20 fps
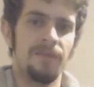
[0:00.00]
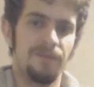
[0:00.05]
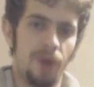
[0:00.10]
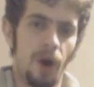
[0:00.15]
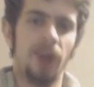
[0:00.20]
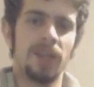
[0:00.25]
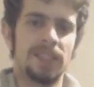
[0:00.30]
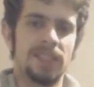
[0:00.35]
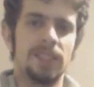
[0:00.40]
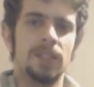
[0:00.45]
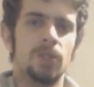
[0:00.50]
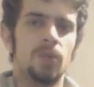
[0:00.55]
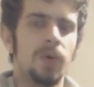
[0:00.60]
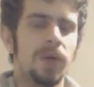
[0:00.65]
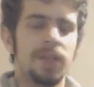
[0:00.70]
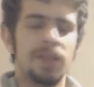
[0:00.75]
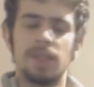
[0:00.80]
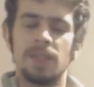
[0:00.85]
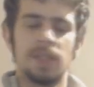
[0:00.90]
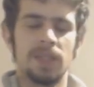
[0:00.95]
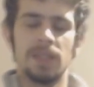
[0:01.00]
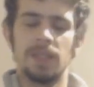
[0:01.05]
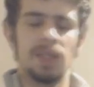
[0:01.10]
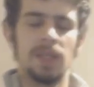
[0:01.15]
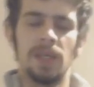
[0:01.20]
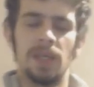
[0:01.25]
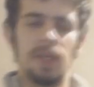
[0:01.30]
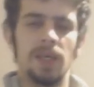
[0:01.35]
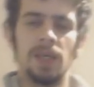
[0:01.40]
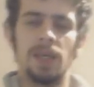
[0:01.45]
thoughts into it,
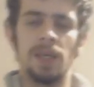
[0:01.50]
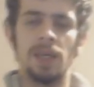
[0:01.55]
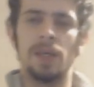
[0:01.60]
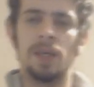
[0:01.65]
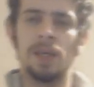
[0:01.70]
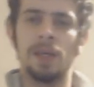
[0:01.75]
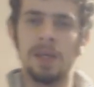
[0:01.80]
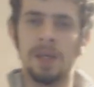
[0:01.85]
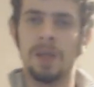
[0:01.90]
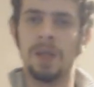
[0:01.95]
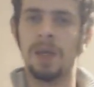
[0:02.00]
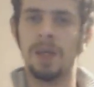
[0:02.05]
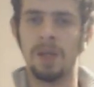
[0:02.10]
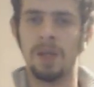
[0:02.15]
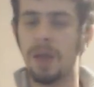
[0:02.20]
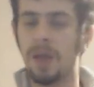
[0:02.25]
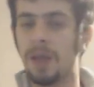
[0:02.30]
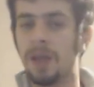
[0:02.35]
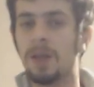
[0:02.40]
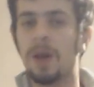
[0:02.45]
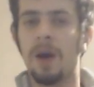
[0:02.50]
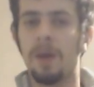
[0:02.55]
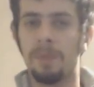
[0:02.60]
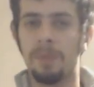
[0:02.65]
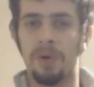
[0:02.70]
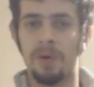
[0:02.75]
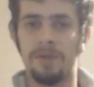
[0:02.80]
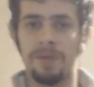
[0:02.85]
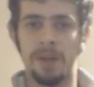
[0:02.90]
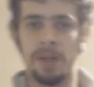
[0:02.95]
it gone
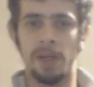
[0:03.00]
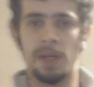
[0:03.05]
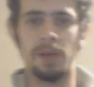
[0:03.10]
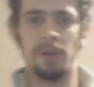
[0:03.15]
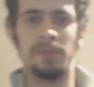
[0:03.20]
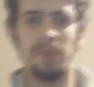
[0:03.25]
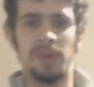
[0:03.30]
perfectly.